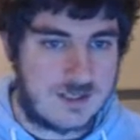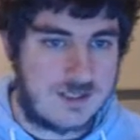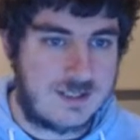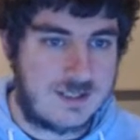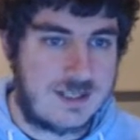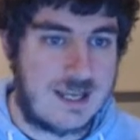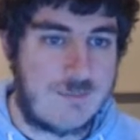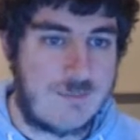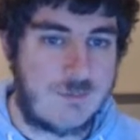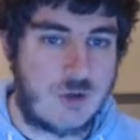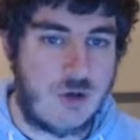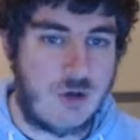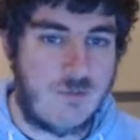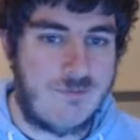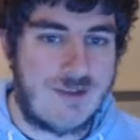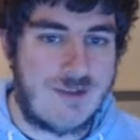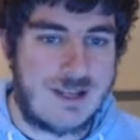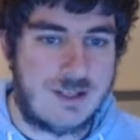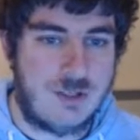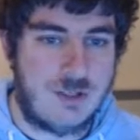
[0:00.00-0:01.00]

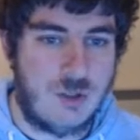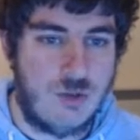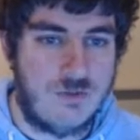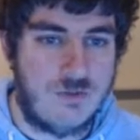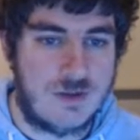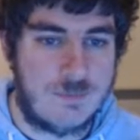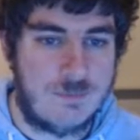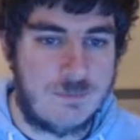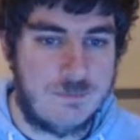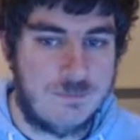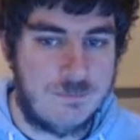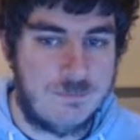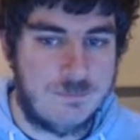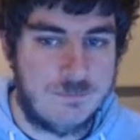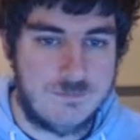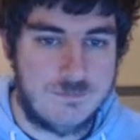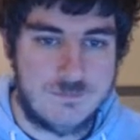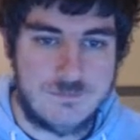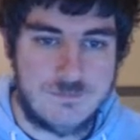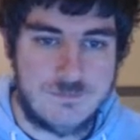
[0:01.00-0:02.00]
Capcom Vancouver.
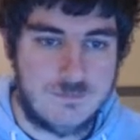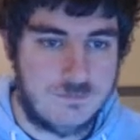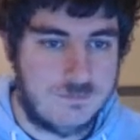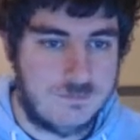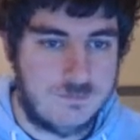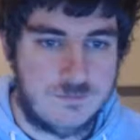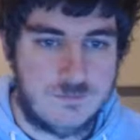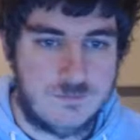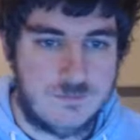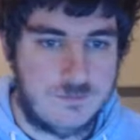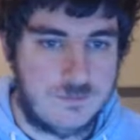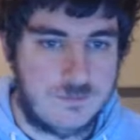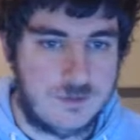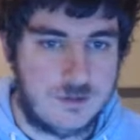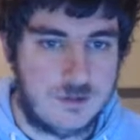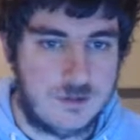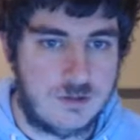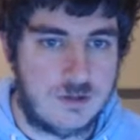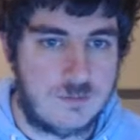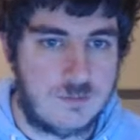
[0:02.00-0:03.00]

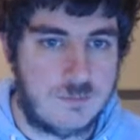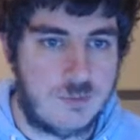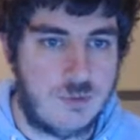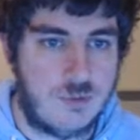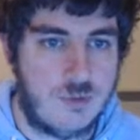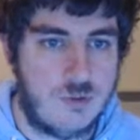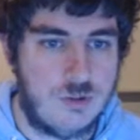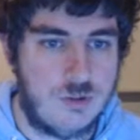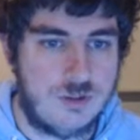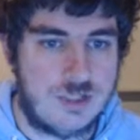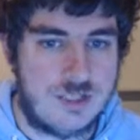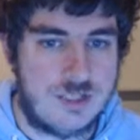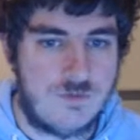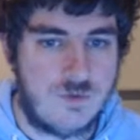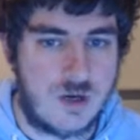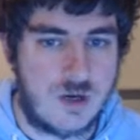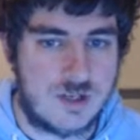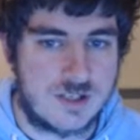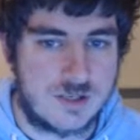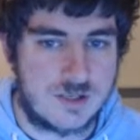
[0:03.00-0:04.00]
Oh, poor Dead
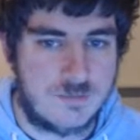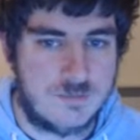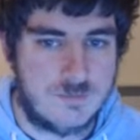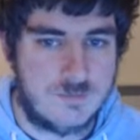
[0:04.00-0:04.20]
Rising.